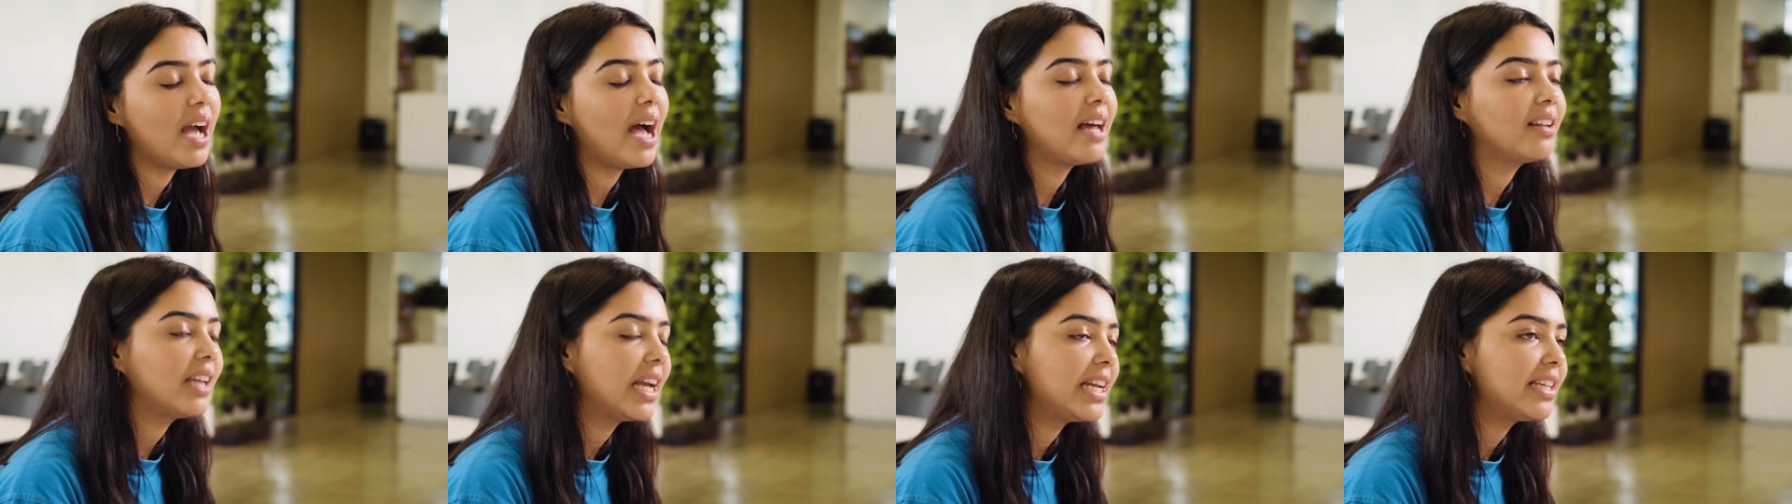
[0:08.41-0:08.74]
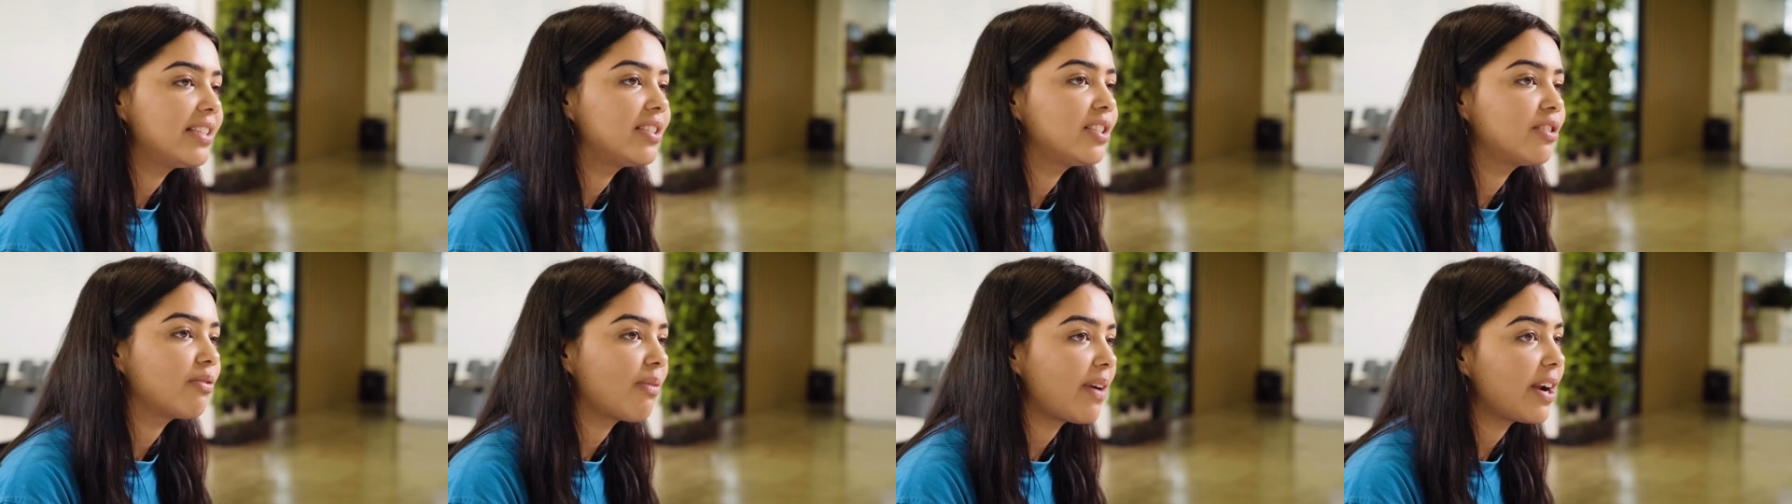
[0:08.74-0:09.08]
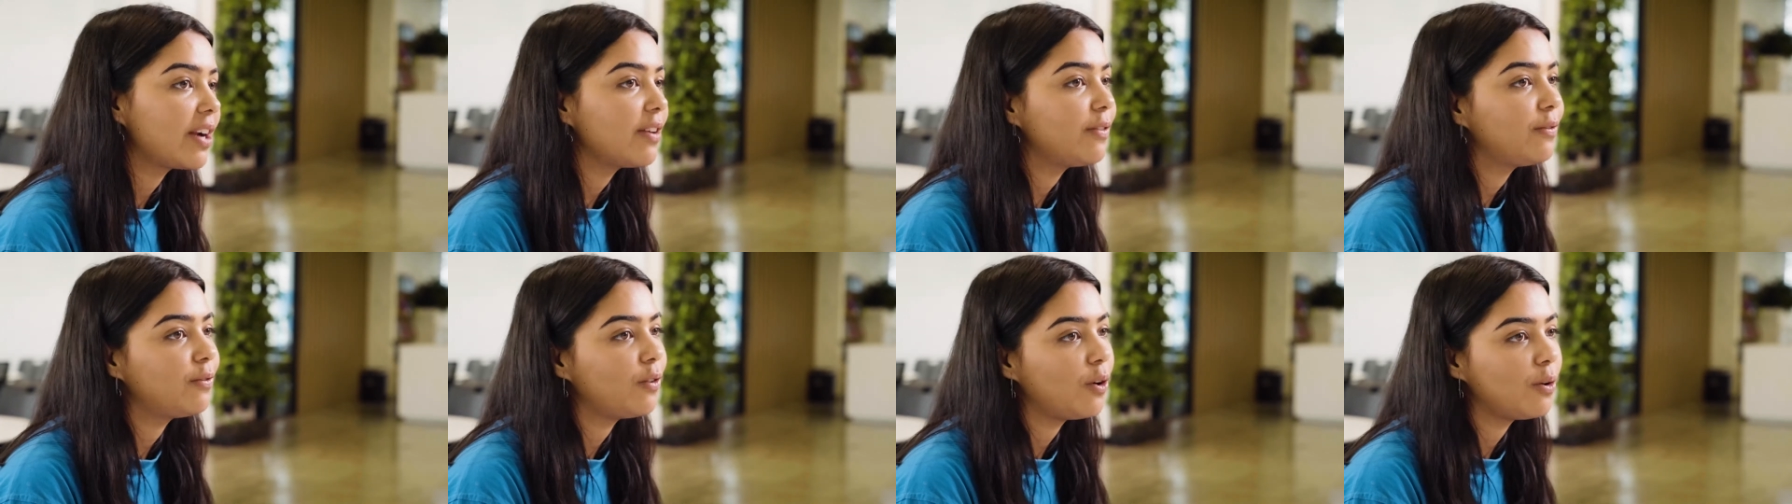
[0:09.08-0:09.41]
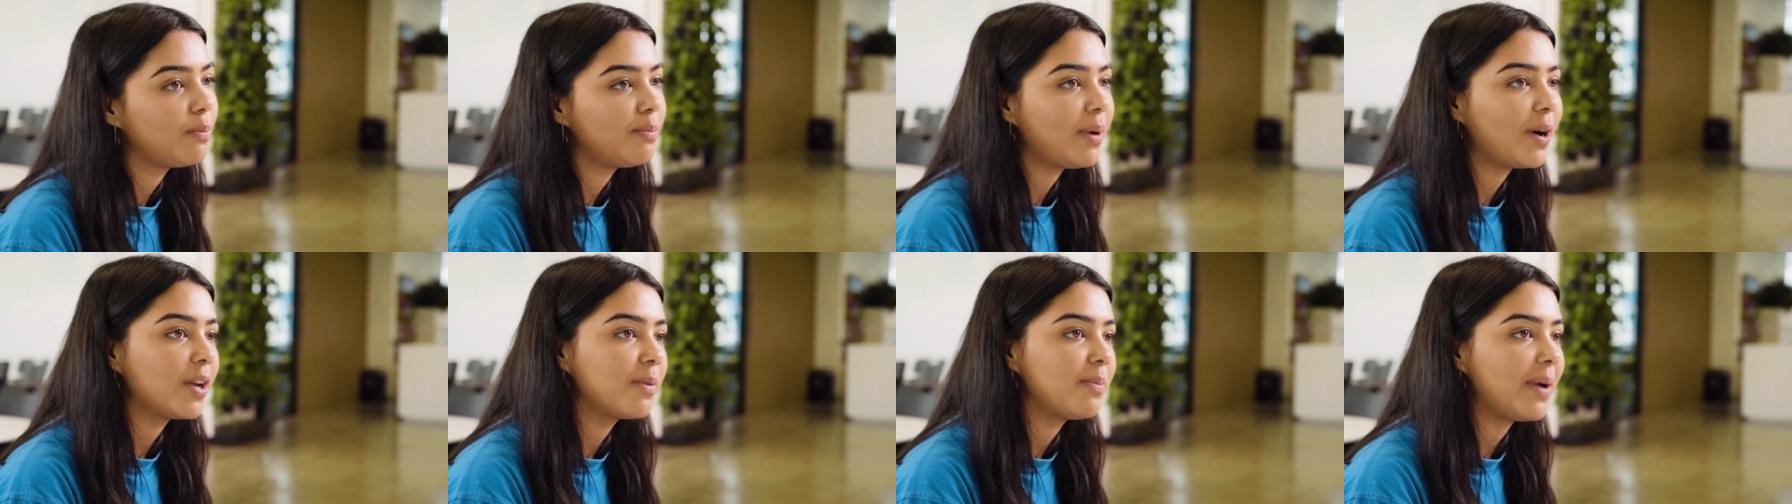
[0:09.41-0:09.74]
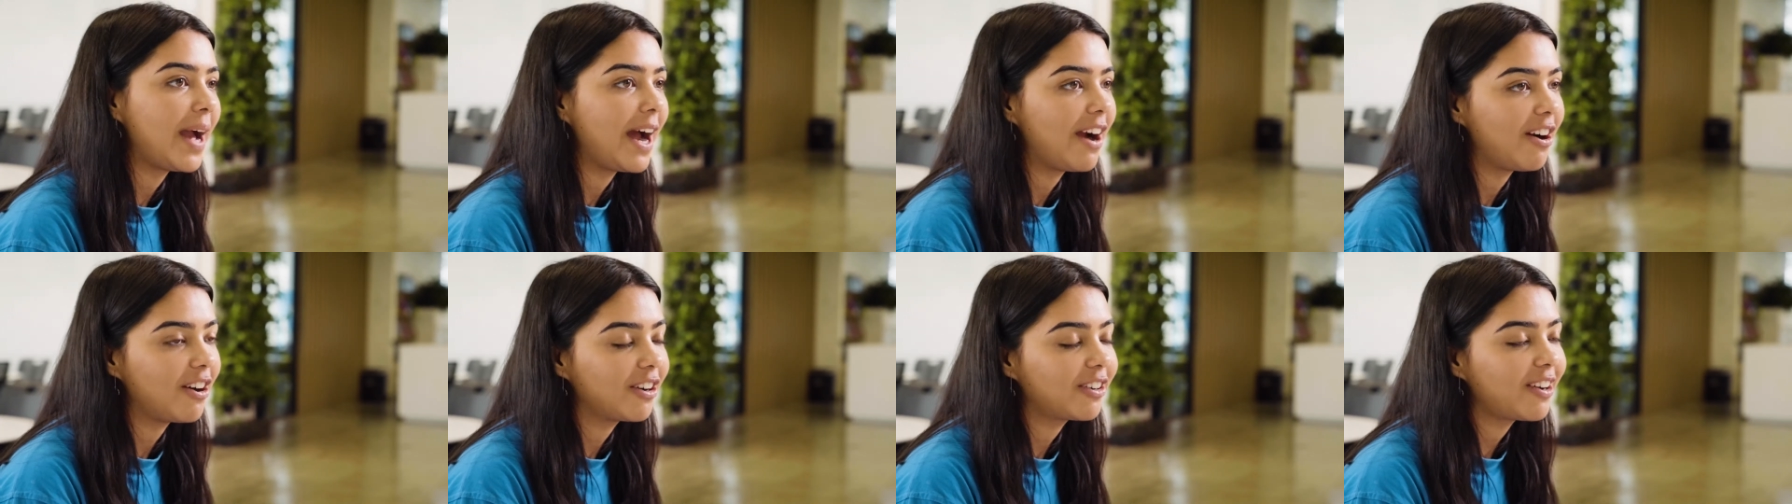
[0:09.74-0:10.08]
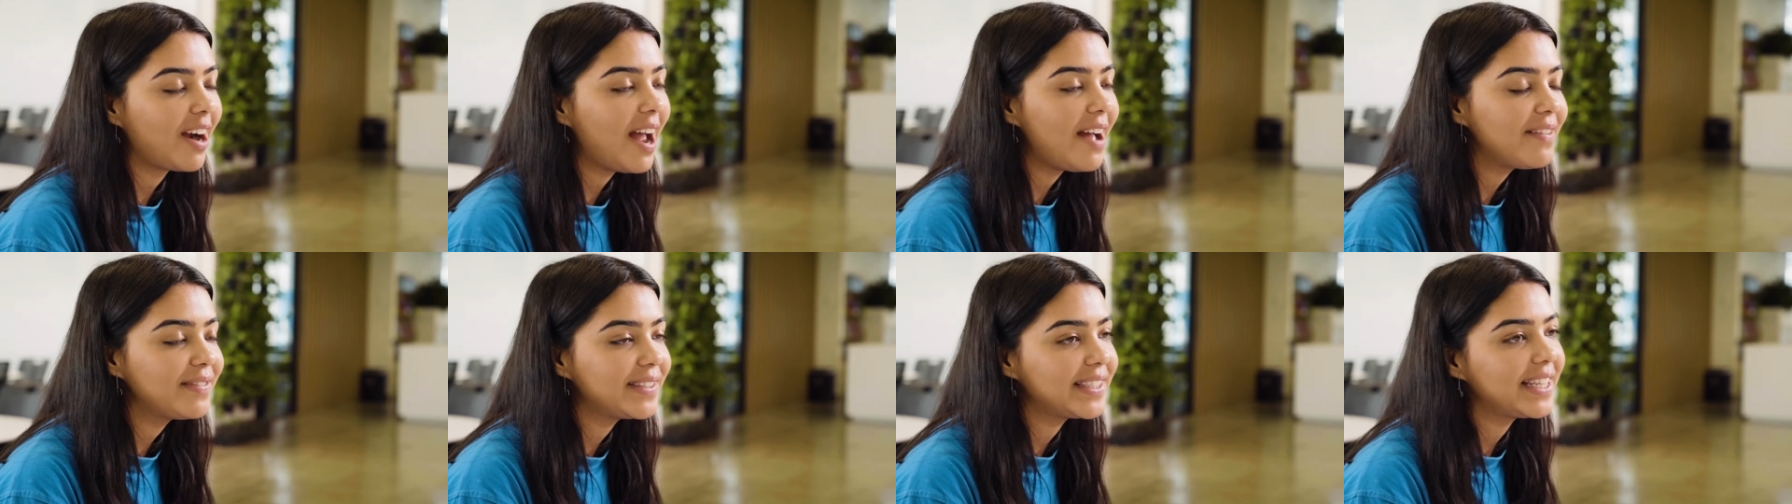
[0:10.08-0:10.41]
at least three to four body
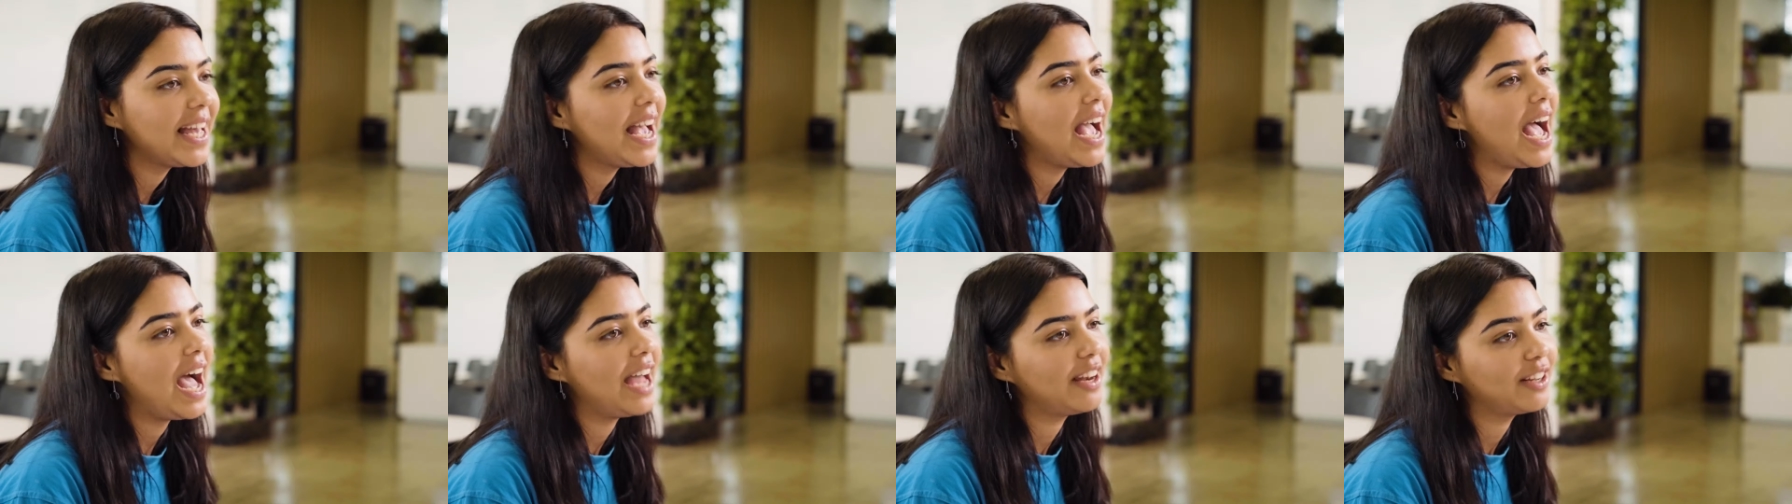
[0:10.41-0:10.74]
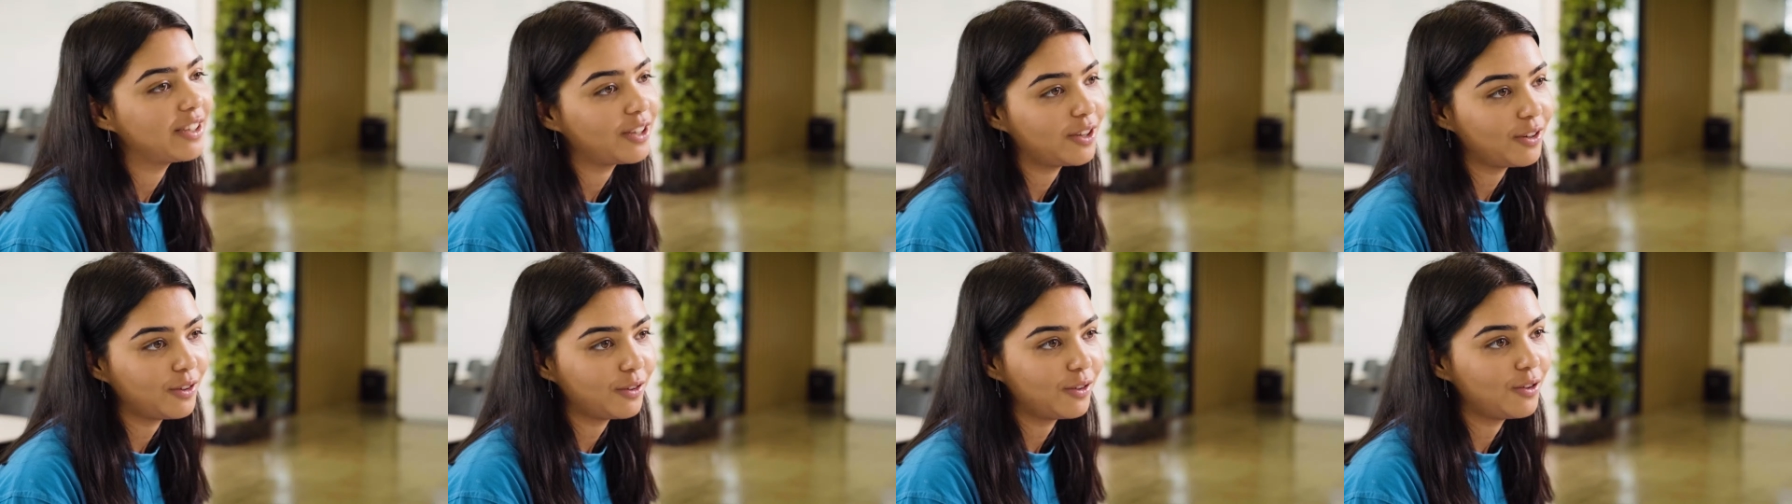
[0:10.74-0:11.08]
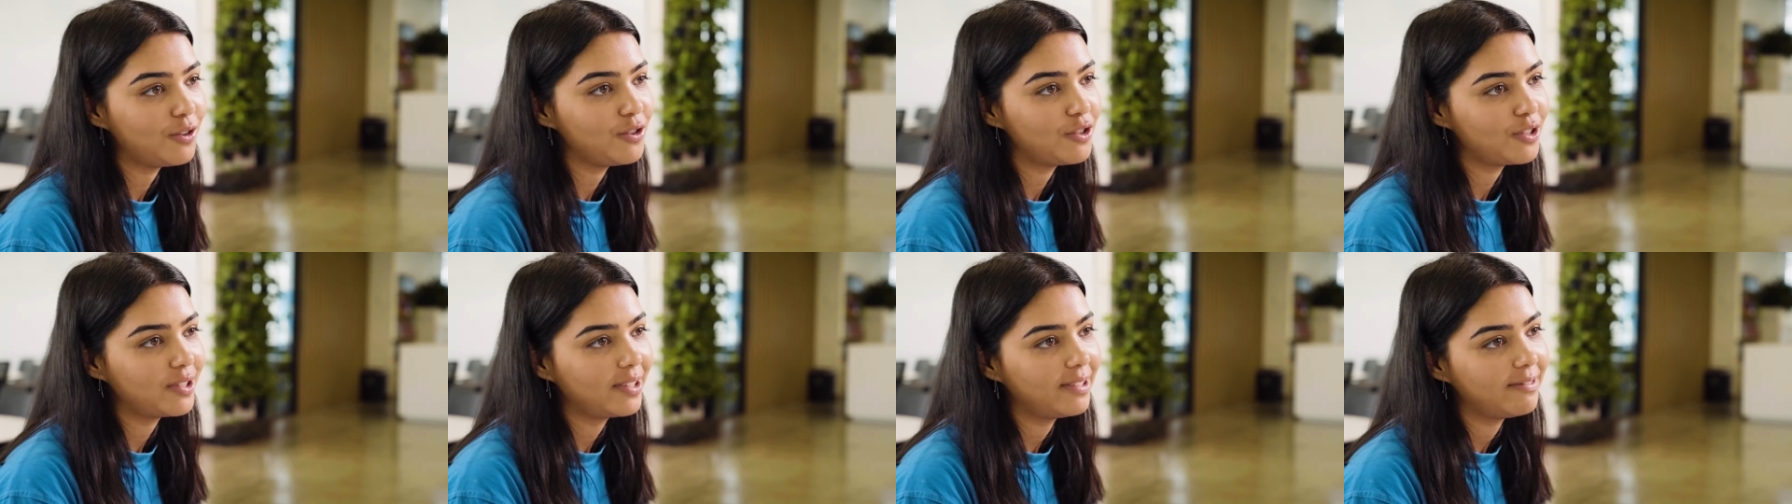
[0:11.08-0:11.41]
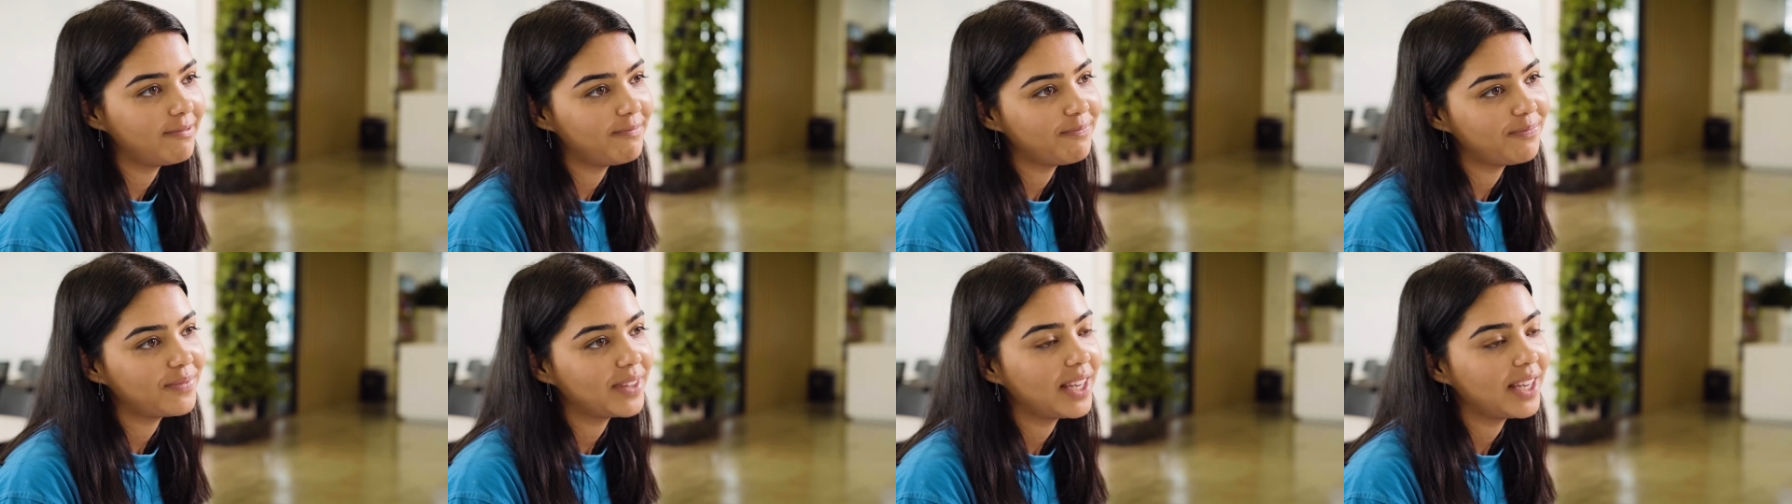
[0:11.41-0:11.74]
paragraphs, and a conclusion.